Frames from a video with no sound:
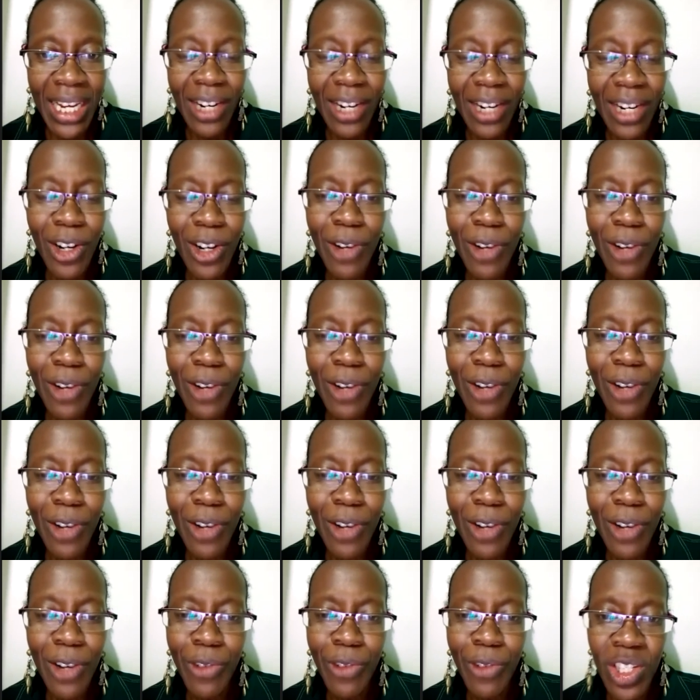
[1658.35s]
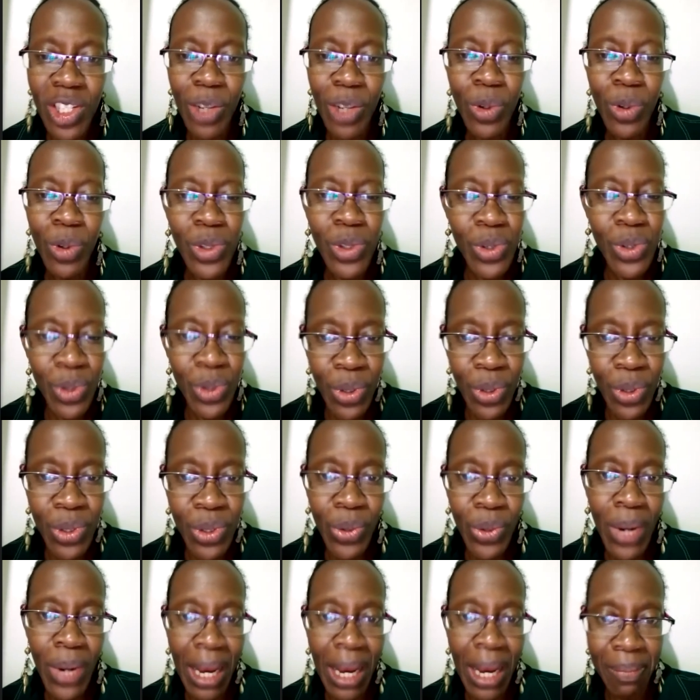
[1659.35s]
And of course, he was so
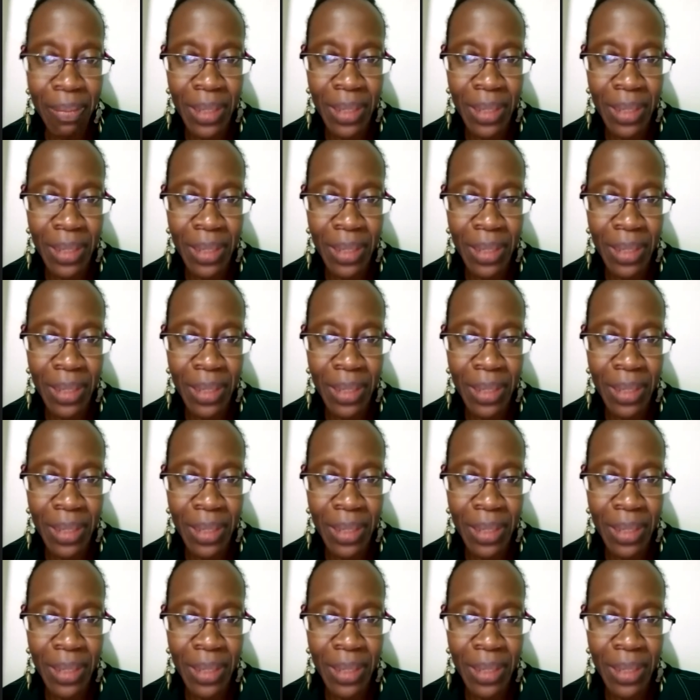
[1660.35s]
happy.